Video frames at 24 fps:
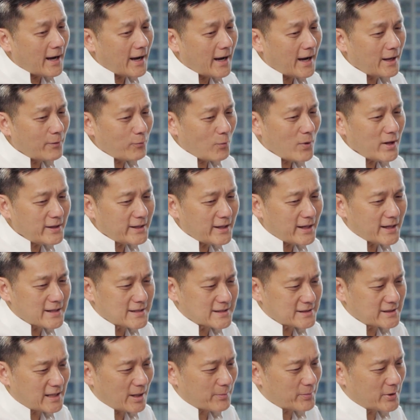And one day I
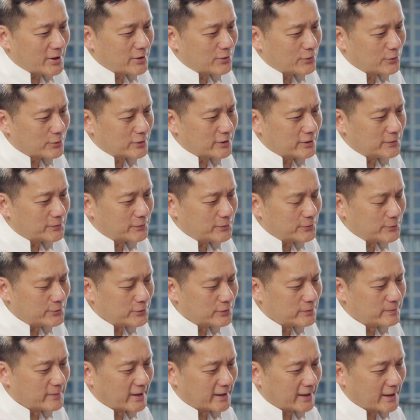stepped into the
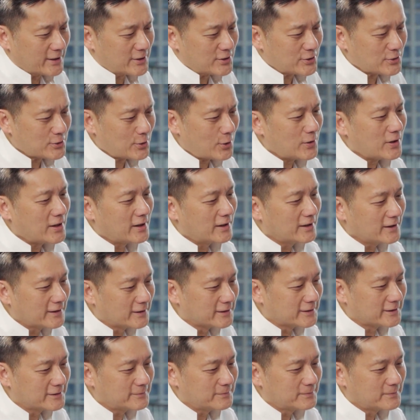room and I saw
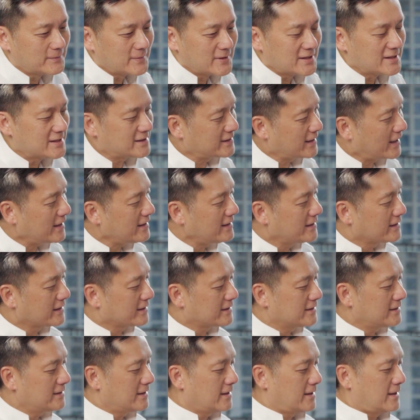her
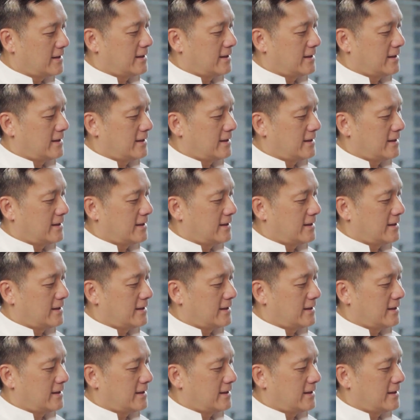standing